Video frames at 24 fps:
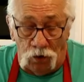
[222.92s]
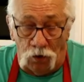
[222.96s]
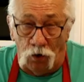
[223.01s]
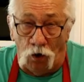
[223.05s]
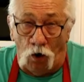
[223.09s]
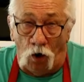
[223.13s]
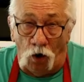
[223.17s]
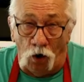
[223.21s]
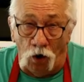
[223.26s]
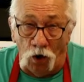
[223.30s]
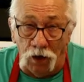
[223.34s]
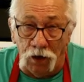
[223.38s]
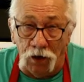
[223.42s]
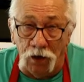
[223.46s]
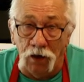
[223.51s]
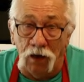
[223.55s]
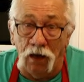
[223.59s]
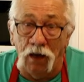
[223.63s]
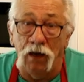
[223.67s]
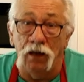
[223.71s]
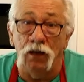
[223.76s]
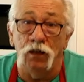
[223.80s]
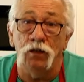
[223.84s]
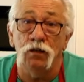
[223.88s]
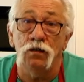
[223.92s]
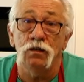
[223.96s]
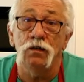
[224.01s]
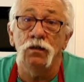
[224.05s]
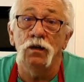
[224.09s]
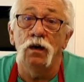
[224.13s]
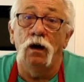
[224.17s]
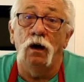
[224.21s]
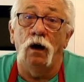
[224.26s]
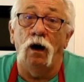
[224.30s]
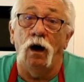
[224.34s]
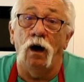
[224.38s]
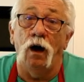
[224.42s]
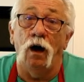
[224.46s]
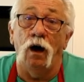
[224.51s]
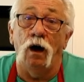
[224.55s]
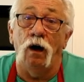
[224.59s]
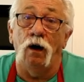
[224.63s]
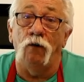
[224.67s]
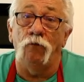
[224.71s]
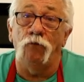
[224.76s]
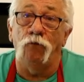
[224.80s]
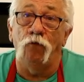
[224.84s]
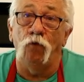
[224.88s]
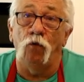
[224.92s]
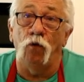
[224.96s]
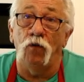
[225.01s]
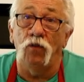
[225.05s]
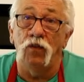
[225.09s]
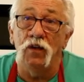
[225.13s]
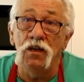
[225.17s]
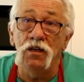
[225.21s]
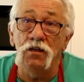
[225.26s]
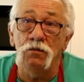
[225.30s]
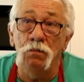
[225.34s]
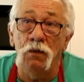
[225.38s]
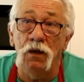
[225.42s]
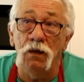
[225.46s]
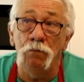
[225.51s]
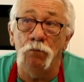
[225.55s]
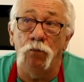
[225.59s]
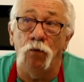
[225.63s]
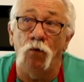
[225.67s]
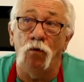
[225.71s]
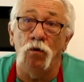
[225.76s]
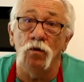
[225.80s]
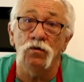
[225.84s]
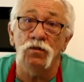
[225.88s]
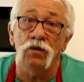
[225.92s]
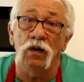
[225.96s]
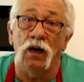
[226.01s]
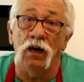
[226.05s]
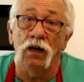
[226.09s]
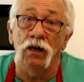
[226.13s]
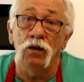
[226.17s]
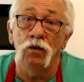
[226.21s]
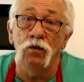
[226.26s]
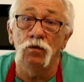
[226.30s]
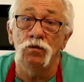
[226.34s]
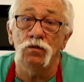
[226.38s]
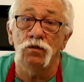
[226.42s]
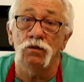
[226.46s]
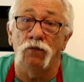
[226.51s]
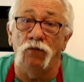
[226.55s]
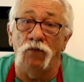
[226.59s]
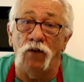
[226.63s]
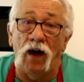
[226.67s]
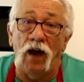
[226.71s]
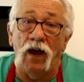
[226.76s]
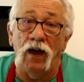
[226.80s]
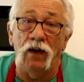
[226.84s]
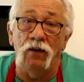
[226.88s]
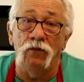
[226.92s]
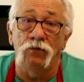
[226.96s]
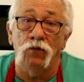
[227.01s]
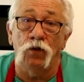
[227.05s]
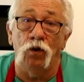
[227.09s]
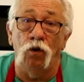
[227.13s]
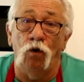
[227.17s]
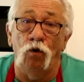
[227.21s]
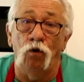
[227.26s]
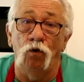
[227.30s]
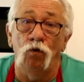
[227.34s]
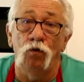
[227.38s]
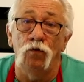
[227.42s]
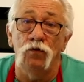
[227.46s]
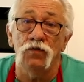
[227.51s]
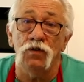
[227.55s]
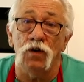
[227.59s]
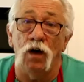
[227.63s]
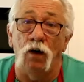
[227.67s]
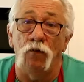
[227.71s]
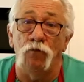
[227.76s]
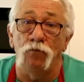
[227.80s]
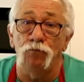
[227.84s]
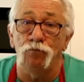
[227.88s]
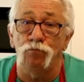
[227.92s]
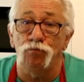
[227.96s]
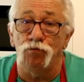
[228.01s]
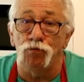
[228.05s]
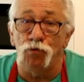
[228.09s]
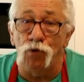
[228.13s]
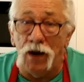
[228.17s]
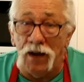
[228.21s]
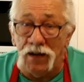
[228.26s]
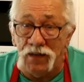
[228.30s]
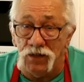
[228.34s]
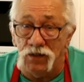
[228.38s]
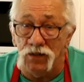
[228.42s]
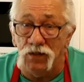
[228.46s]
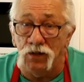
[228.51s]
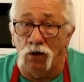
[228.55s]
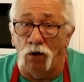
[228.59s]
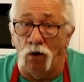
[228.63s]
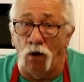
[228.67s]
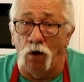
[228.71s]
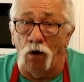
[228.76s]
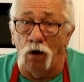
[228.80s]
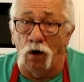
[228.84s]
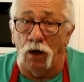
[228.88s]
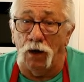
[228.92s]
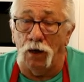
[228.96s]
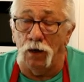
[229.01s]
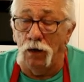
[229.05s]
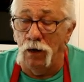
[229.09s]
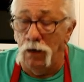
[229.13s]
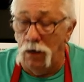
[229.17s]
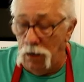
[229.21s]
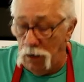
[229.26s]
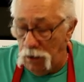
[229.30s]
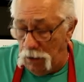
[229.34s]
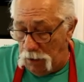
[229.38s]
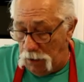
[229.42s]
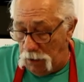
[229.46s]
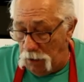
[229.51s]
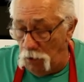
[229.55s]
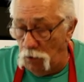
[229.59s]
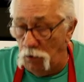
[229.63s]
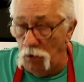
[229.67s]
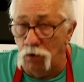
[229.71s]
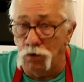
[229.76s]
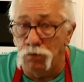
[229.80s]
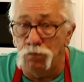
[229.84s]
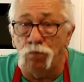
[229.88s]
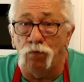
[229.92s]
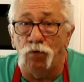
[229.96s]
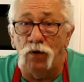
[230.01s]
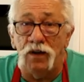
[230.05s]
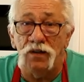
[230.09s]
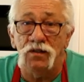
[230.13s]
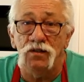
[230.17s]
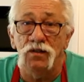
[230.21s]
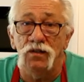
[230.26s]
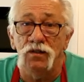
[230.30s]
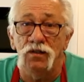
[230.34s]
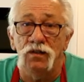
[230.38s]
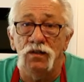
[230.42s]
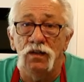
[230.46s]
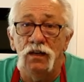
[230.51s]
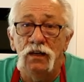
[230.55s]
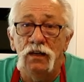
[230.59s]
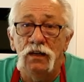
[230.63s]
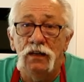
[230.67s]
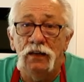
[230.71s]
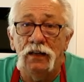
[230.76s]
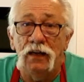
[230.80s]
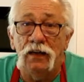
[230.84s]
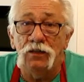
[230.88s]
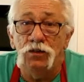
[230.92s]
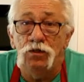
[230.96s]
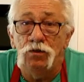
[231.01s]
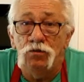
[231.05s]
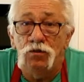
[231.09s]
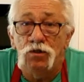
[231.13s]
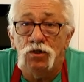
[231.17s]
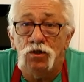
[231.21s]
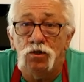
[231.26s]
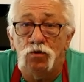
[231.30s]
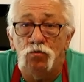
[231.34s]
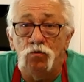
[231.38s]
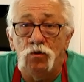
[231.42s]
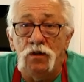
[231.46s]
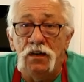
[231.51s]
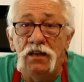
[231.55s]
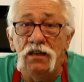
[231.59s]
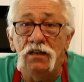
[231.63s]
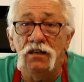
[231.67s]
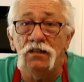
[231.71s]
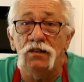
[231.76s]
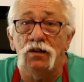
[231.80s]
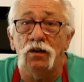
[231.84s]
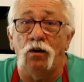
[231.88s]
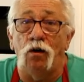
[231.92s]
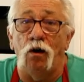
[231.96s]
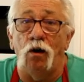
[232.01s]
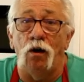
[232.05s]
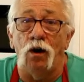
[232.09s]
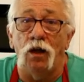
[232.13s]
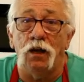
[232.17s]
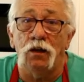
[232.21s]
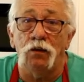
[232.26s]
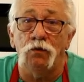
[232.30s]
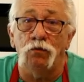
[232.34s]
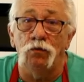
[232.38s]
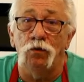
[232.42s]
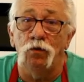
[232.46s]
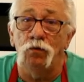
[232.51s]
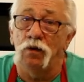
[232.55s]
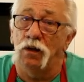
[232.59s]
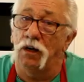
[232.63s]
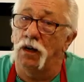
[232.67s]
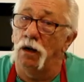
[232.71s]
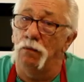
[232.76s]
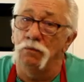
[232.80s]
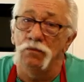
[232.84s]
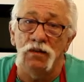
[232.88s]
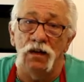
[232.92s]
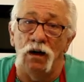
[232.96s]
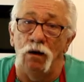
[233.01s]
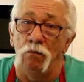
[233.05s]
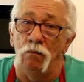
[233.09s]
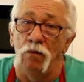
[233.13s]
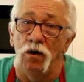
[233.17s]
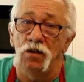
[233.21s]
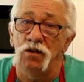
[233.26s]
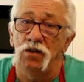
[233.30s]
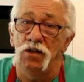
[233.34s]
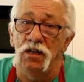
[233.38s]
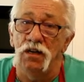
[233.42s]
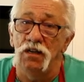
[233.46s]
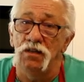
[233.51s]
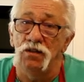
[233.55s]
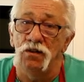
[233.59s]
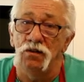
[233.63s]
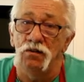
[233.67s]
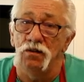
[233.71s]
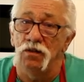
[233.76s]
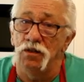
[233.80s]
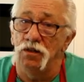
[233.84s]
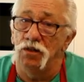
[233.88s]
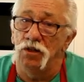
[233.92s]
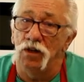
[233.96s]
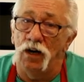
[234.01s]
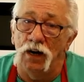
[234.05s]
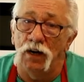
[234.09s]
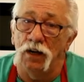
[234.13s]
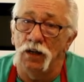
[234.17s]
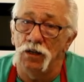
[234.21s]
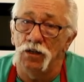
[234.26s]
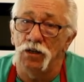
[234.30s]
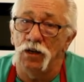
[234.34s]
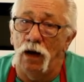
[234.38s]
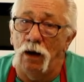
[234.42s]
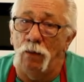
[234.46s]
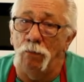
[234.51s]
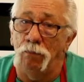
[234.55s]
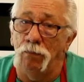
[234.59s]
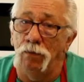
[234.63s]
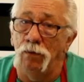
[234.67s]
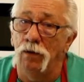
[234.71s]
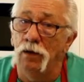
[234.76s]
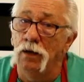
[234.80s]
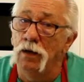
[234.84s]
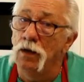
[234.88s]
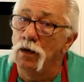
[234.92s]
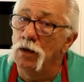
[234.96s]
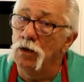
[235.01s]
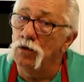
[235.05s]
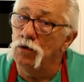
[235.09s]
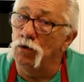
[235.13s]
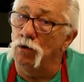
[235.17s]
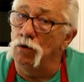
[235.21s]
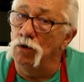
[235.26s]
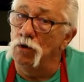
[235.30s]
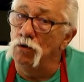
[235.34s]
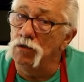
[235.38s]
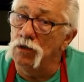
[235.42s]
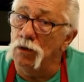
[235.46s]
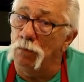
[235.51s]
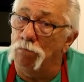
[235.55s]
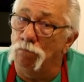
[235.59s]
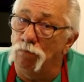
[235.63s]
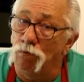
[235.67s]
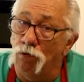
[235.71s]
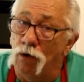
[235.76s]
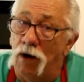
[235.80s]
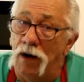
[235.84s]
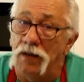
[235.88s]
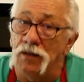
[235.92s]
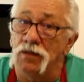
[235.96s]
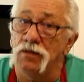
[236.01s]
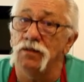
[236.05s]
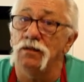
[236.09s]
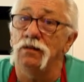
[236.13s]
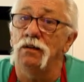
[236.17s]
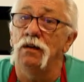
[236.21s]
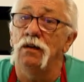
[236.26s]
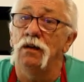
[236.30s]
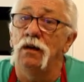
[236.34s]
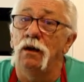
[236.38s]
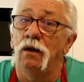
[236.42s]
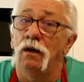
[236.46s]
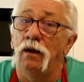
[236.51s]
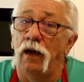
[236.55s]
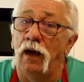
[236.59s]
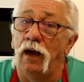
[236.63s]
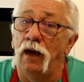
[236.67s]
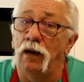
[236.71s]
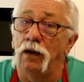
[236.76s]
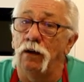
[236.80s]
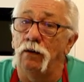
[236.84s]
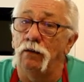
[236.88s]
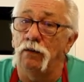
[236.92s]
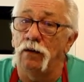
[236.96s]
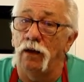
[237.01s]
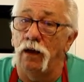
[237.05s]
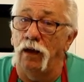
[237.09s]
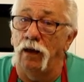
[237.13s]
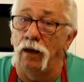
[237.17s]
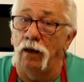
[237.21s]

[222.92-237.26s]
garlic is, for these meatballs, I used 5 cloves of pressed garlic. You know those presses that you squeeze the garlic through? It comes out much easier than trying to chop. So use a press. And